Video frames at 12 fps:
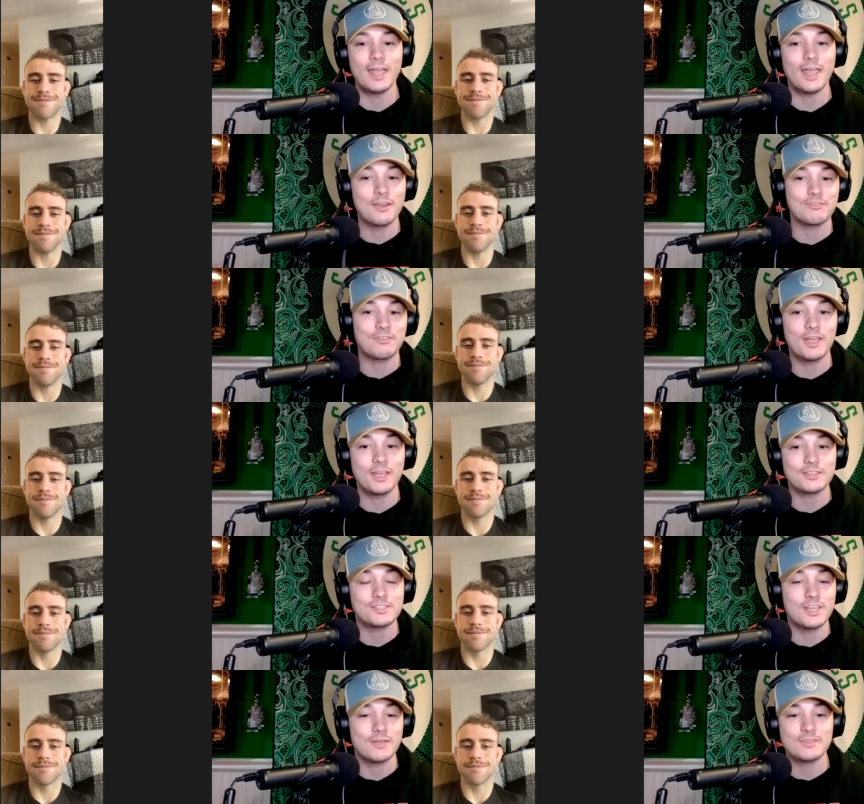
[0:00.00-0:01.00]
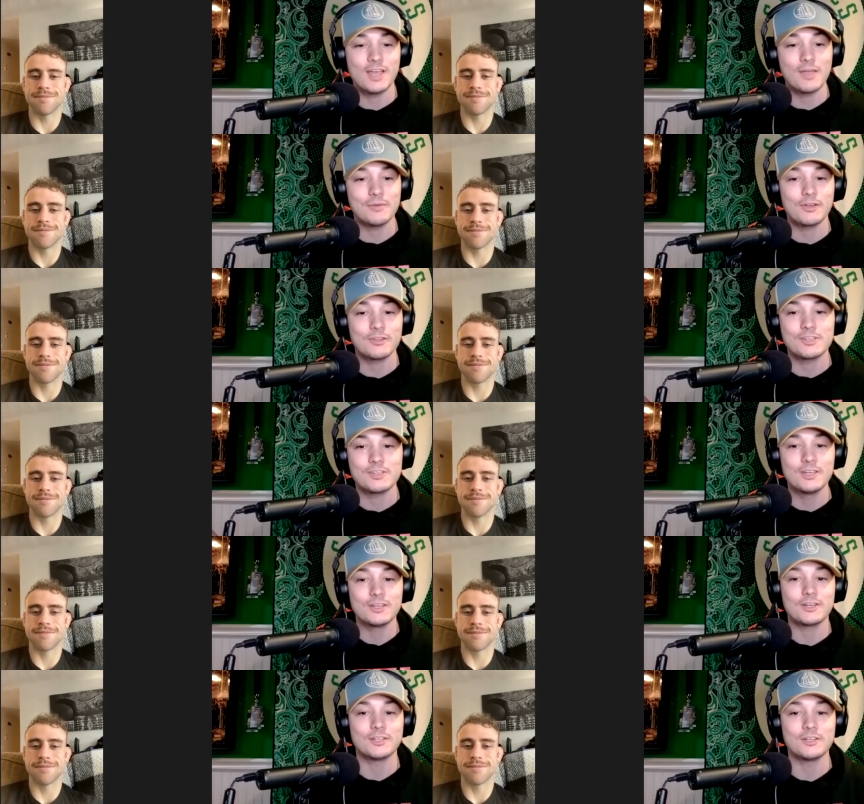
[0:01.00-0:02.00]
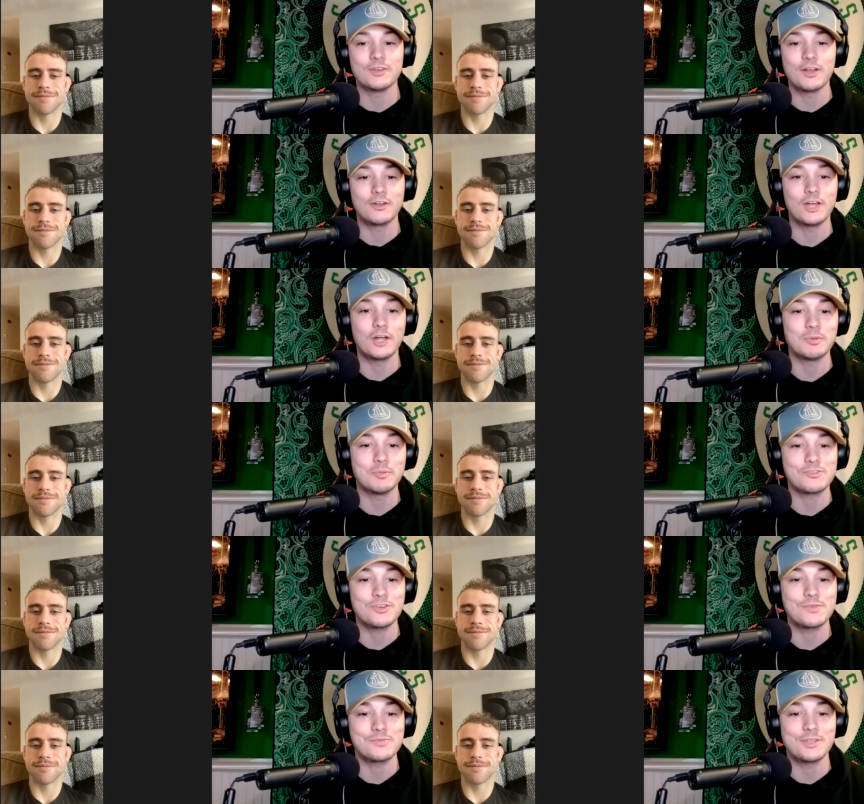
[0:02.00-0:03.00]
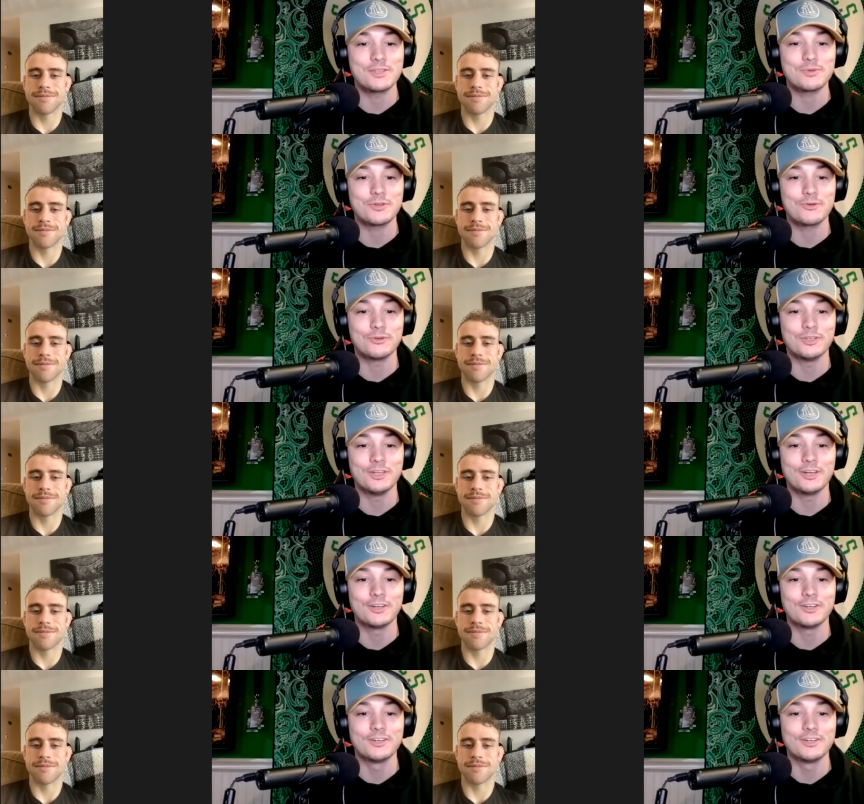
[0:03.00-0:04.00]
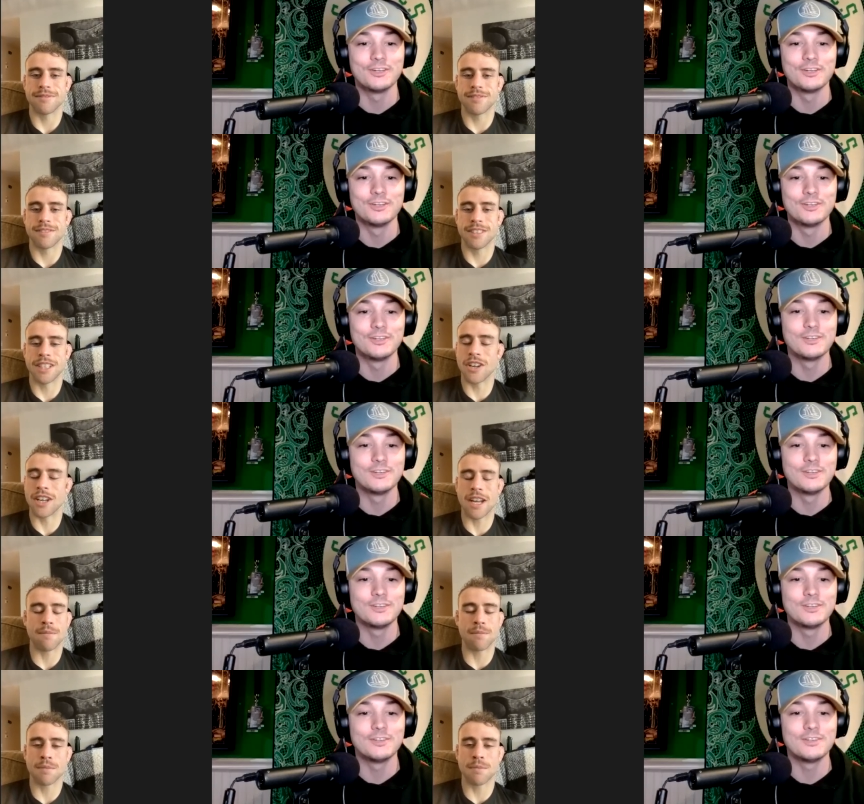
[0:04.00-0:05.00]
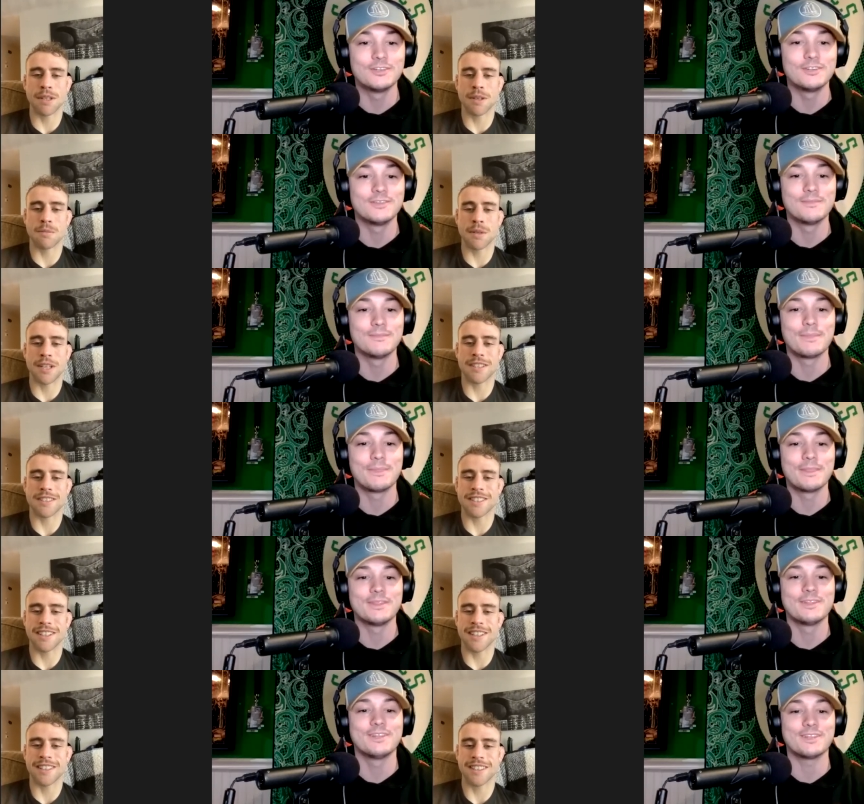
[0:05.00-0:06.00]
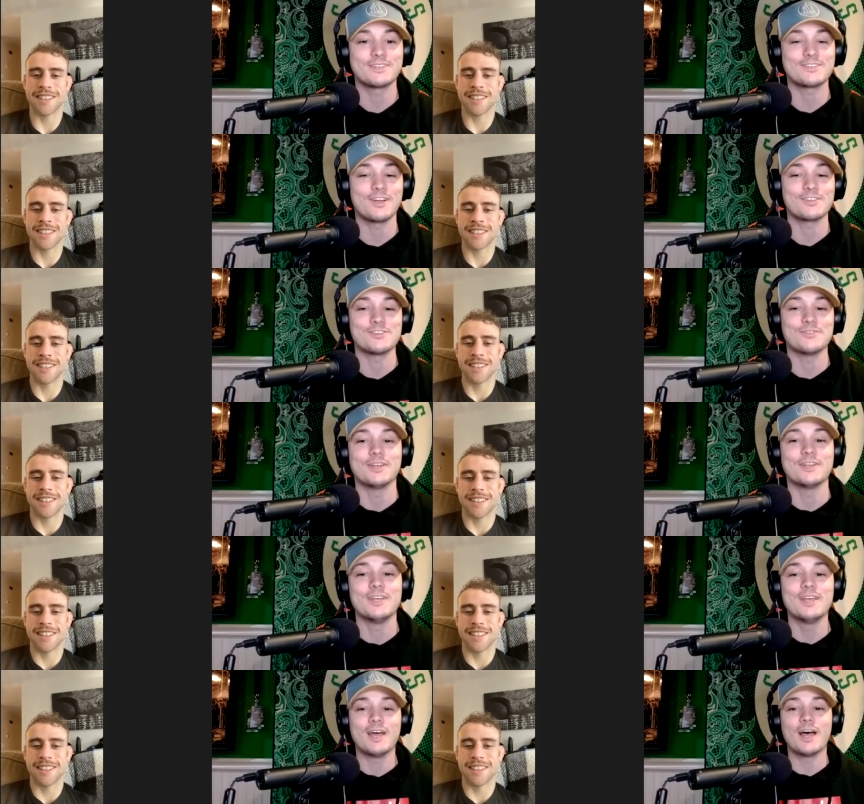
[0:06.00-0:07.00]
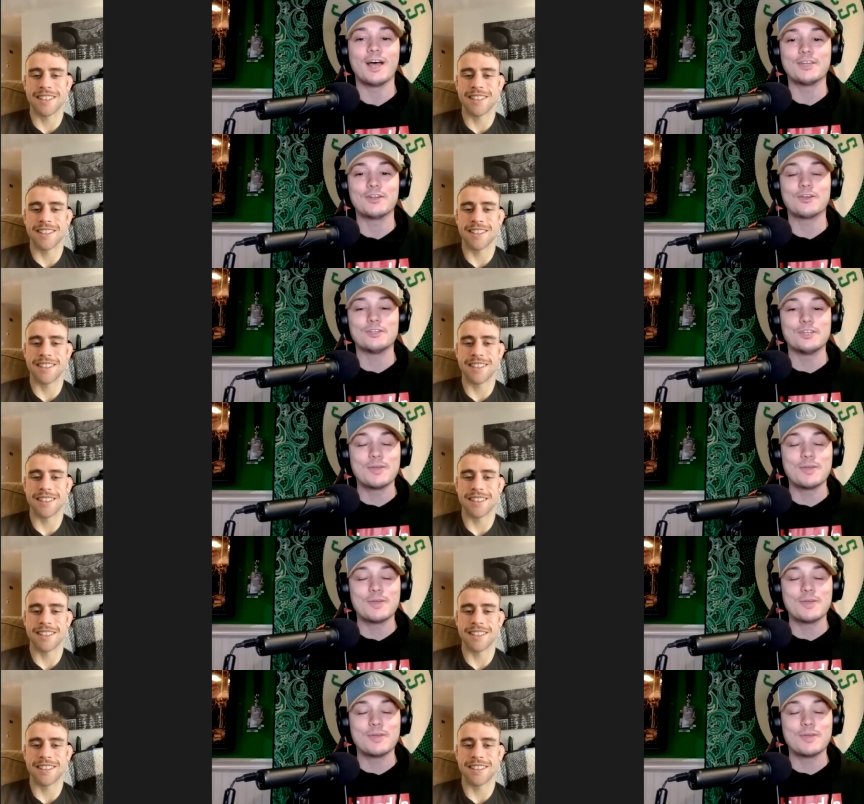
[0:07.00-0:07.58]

Speaker 1: and fight at the same time, you know, you're living out a lot of people's dreams, man. It's pretty cool to hear.
Speaker 2: Oh yeah, I'm completely blessed. Yeah,
Speaker 1: that's awesome, man. You know, you did